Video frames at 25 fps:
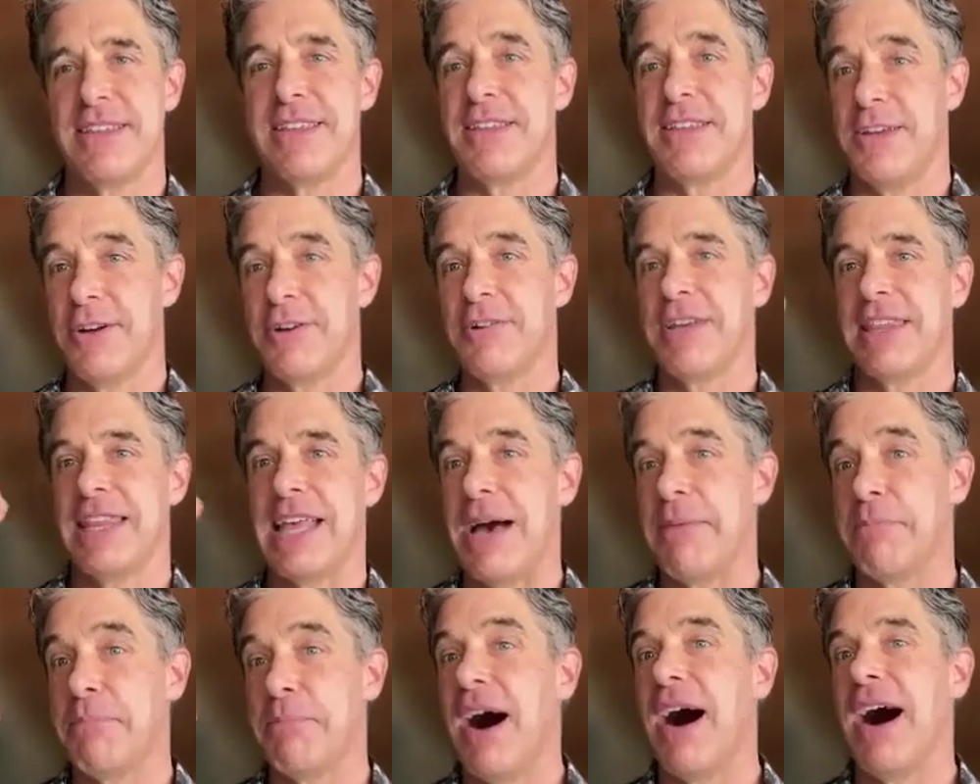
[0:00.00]
You're in
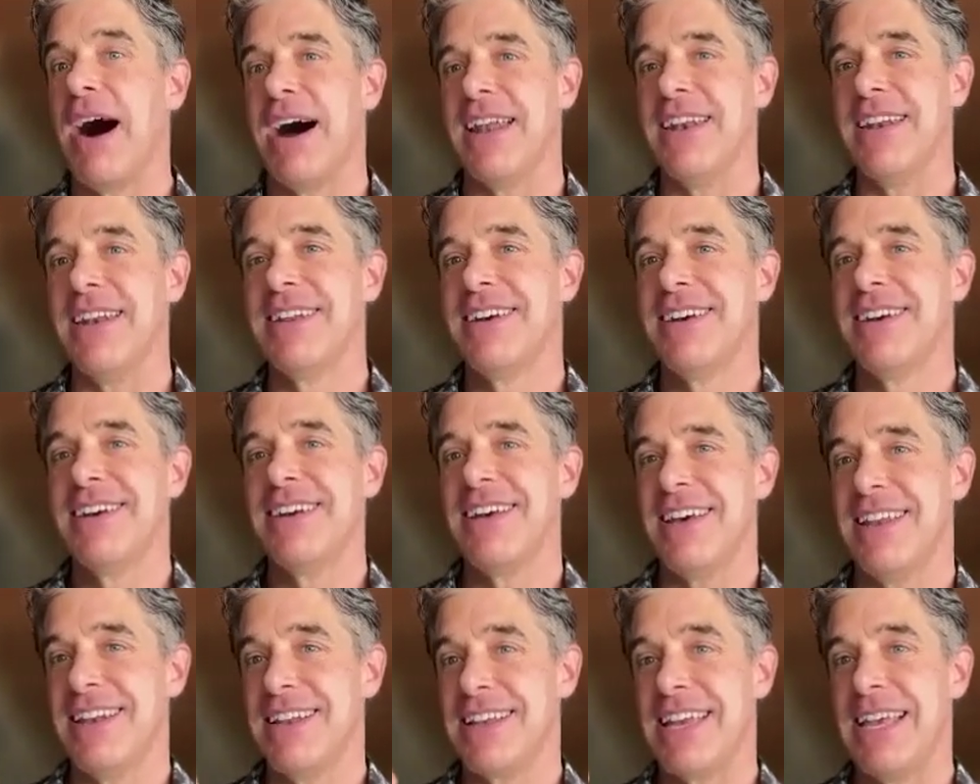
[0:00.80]
that pot
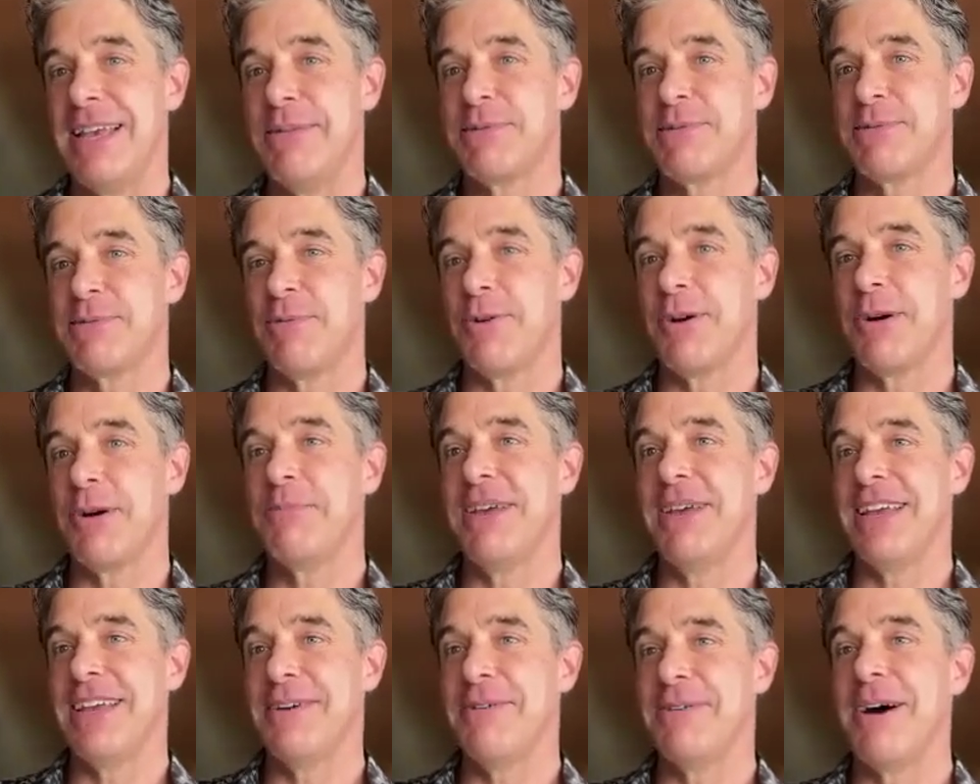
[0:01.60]
and it keeps
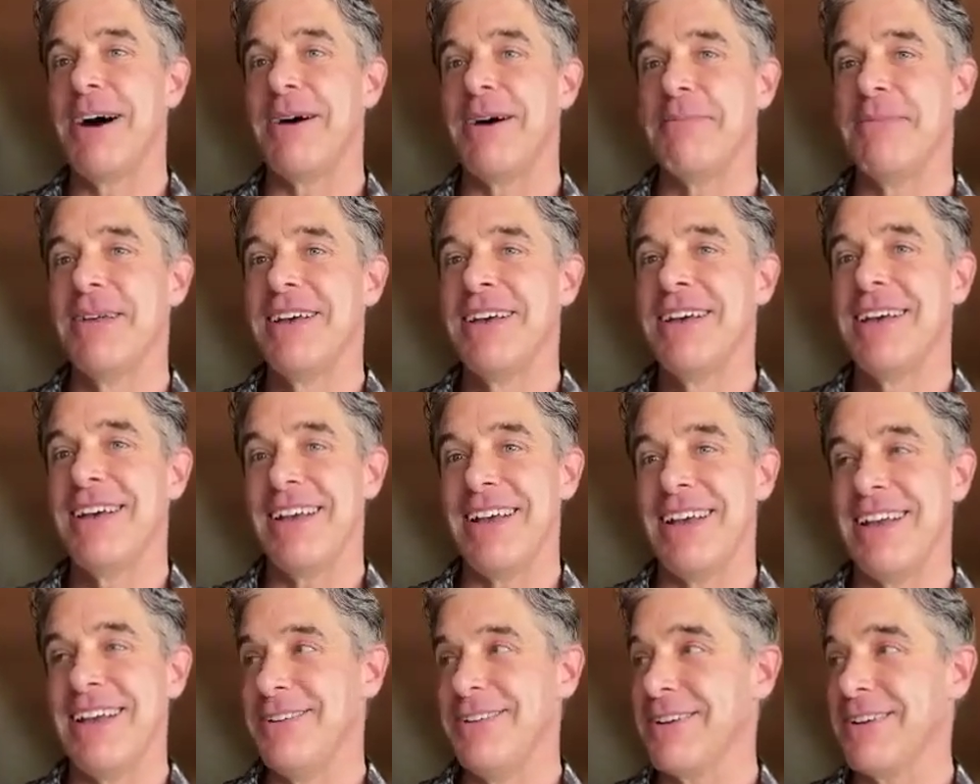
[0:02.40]
warming you up
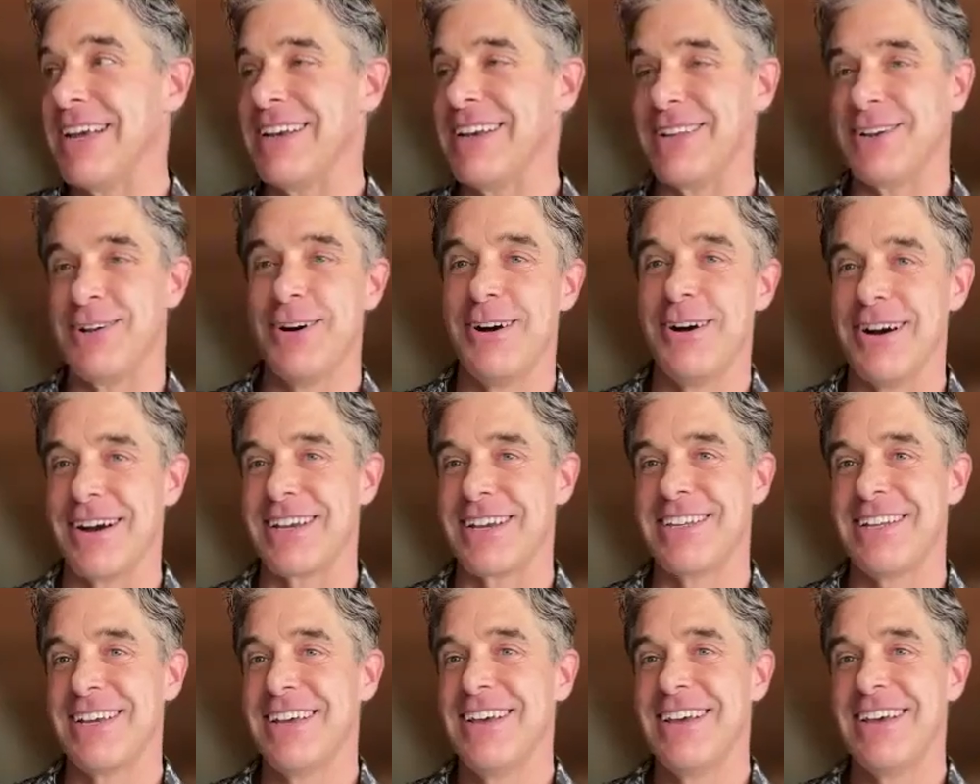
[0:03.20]
and you're getting
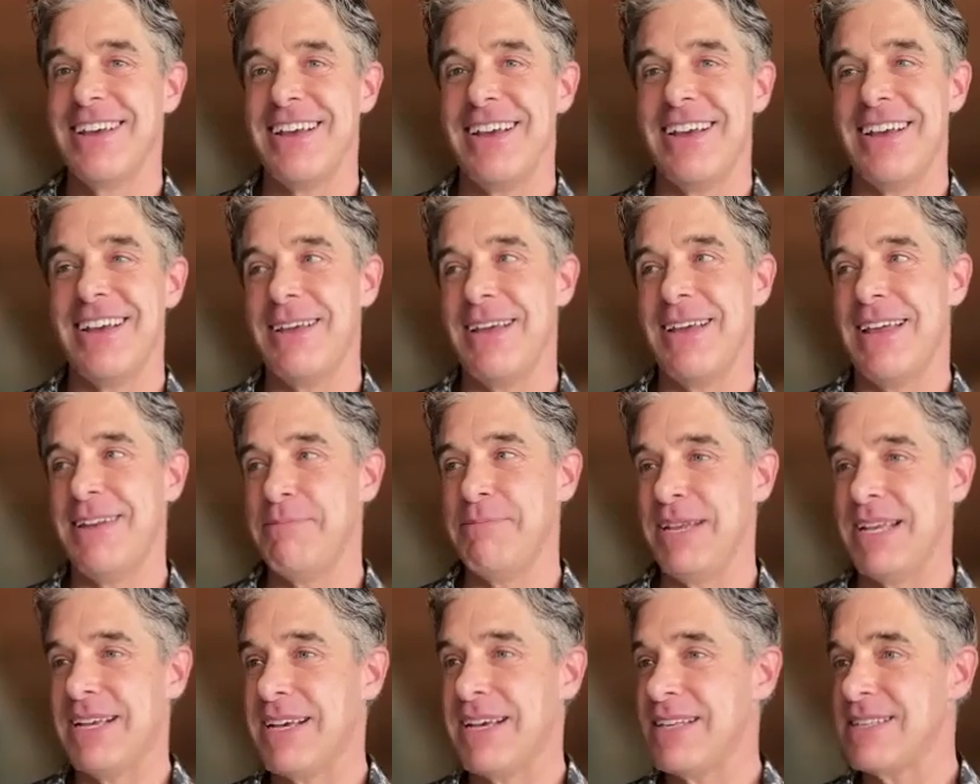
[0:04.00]
cooked.
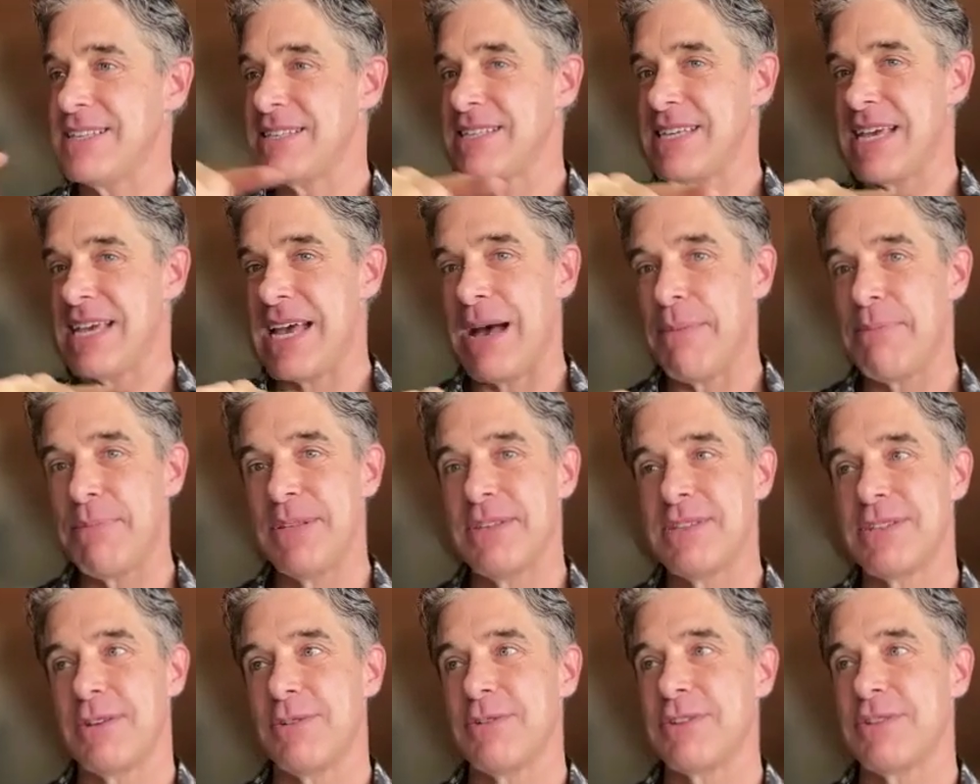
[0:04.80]
And because it's
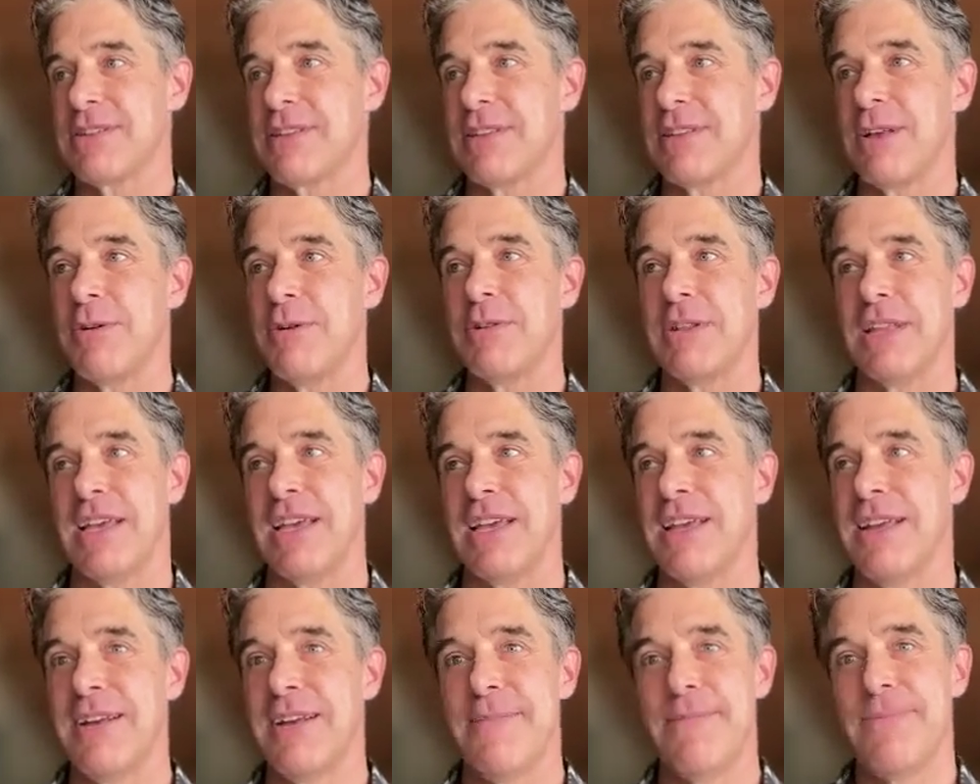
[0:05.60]
happened so
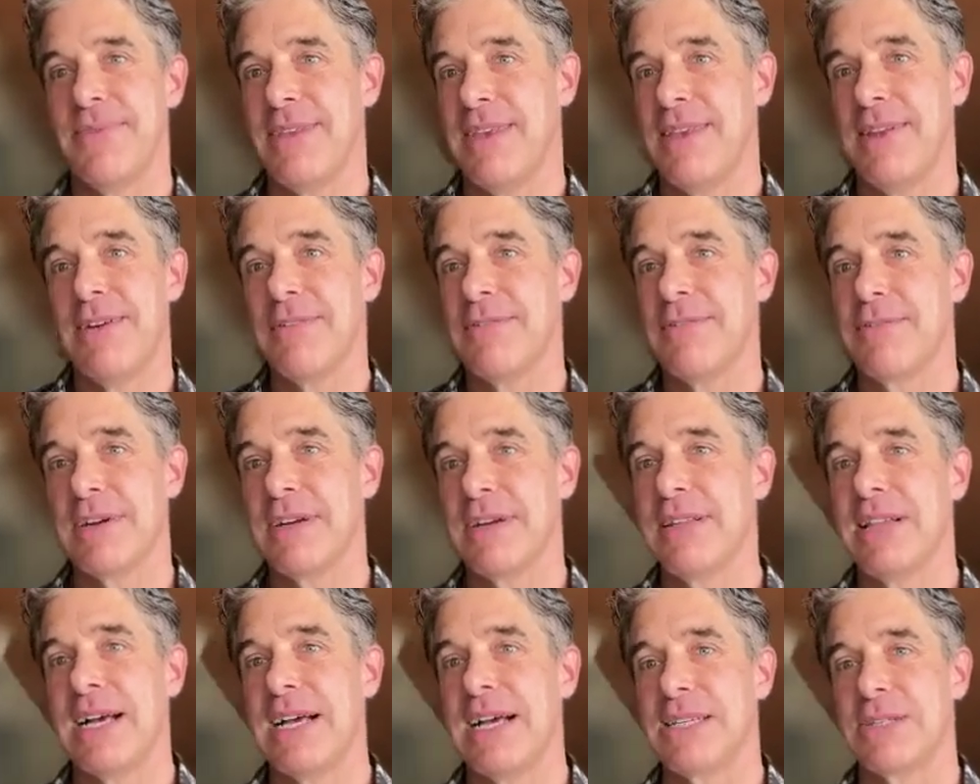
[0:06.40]
slowly, you don't
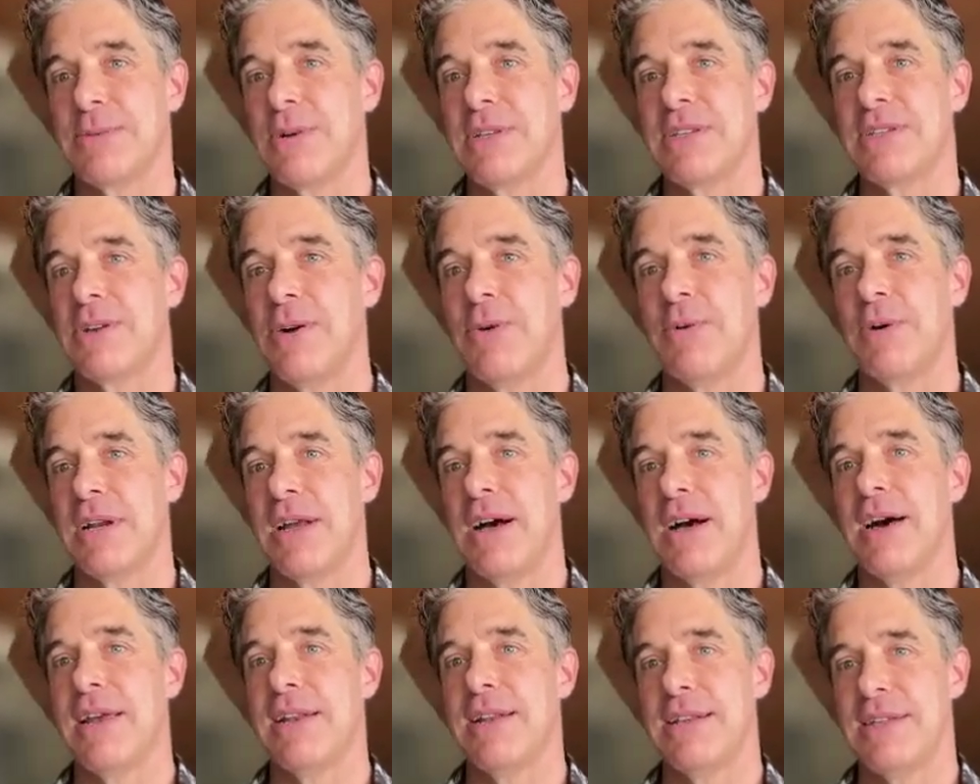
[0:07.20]
realize what's going
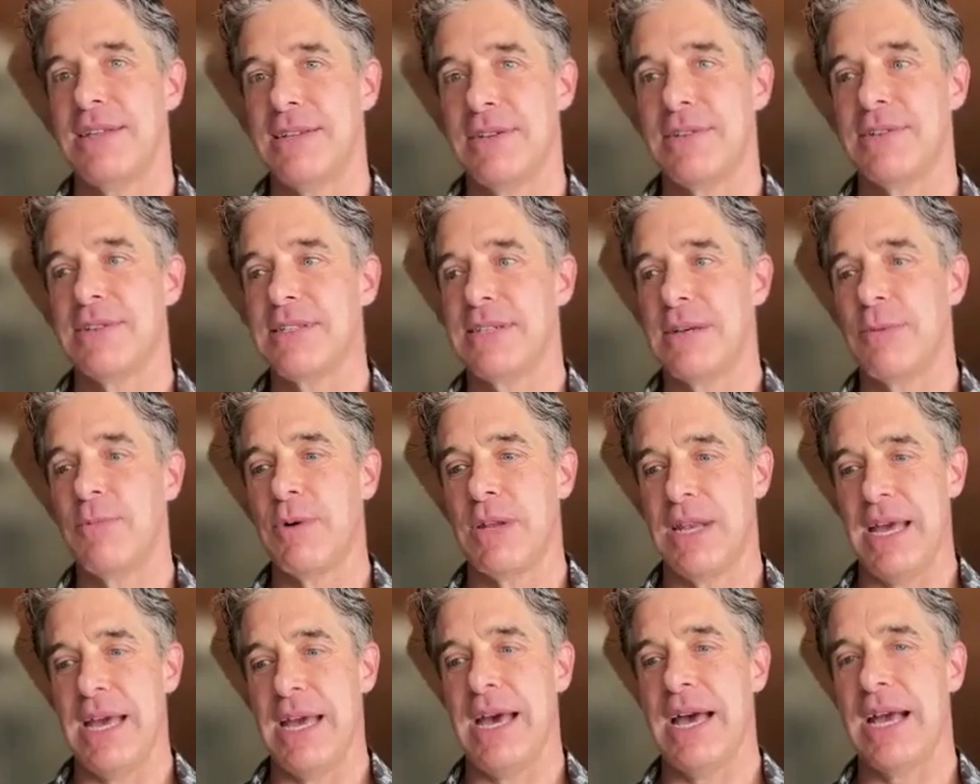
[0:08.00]
on until
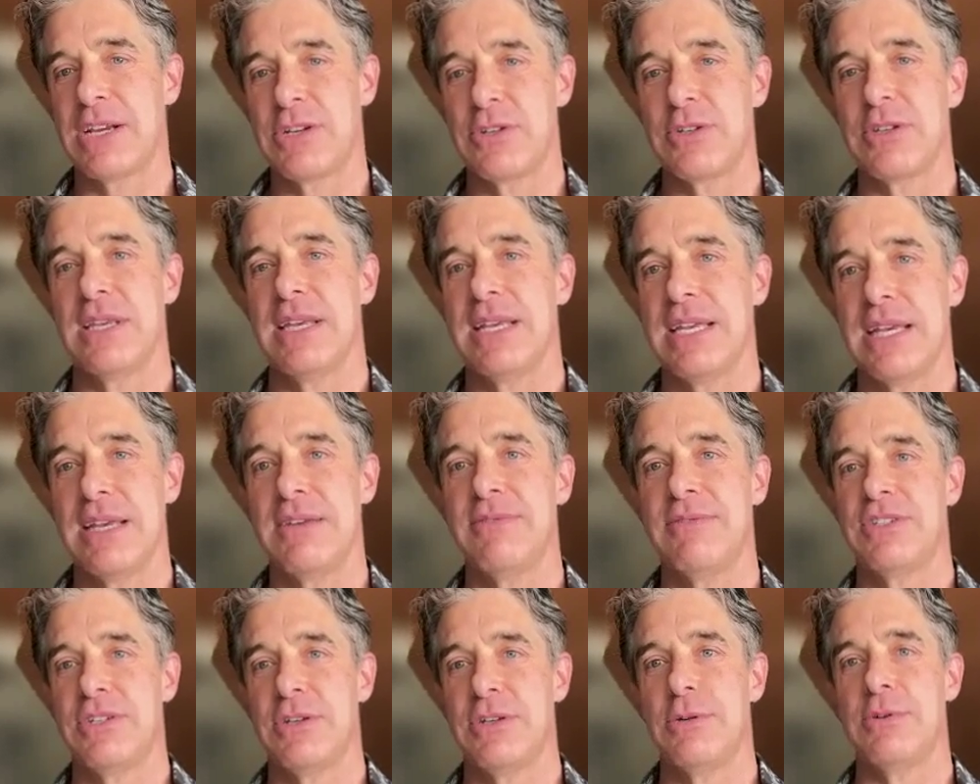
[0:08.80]
someone actually
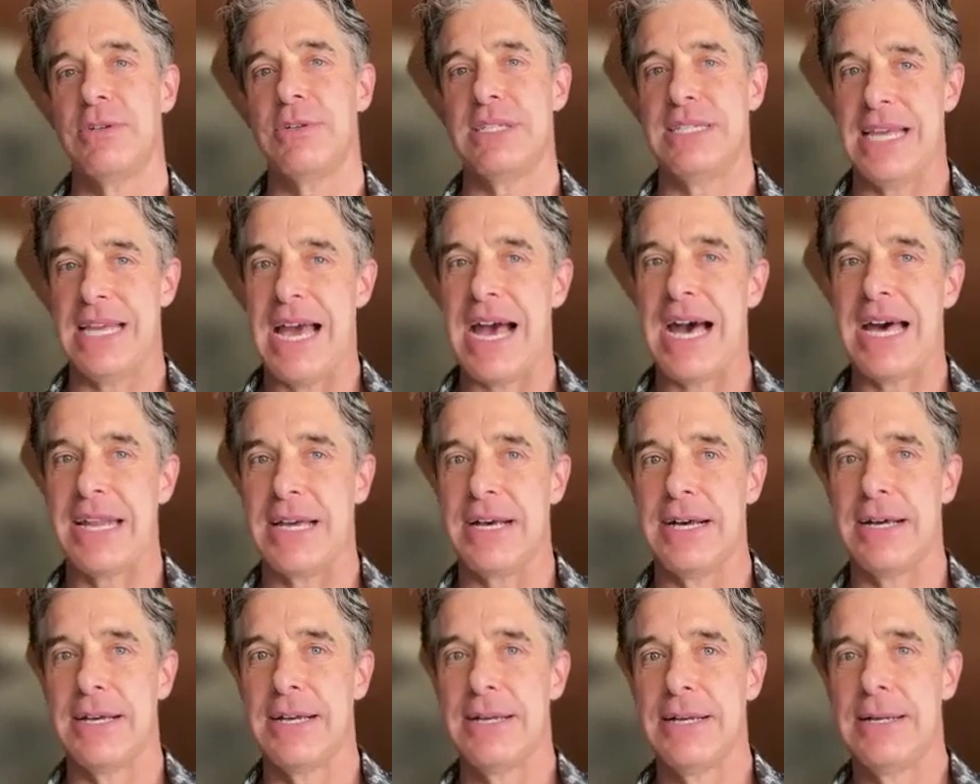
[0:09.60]
gives you
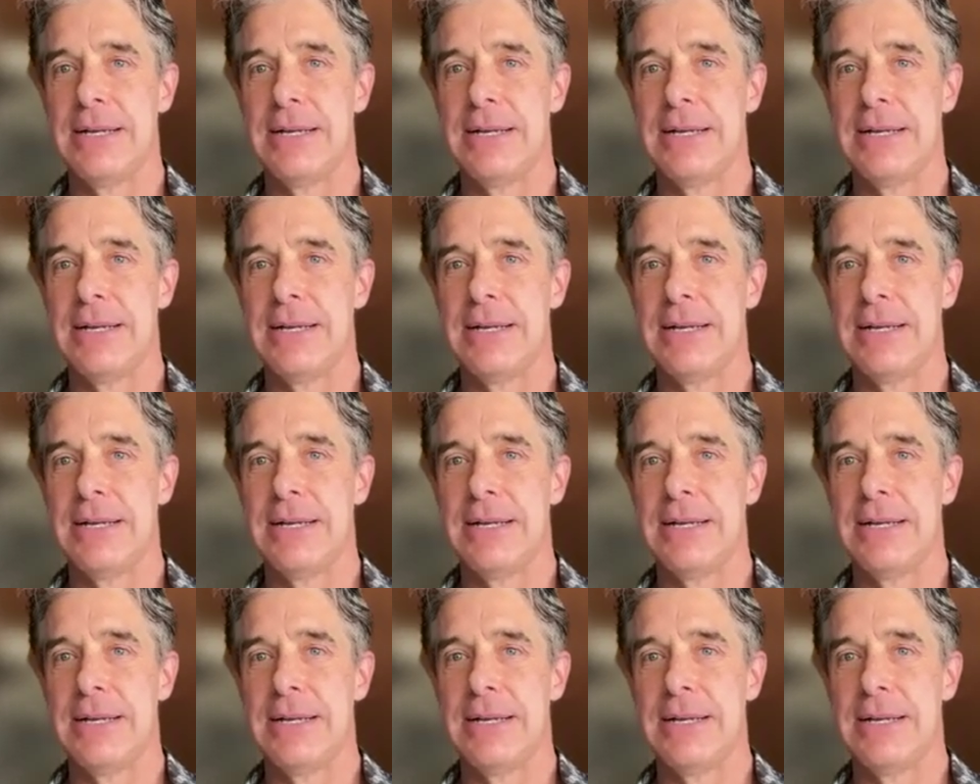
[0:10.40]
data.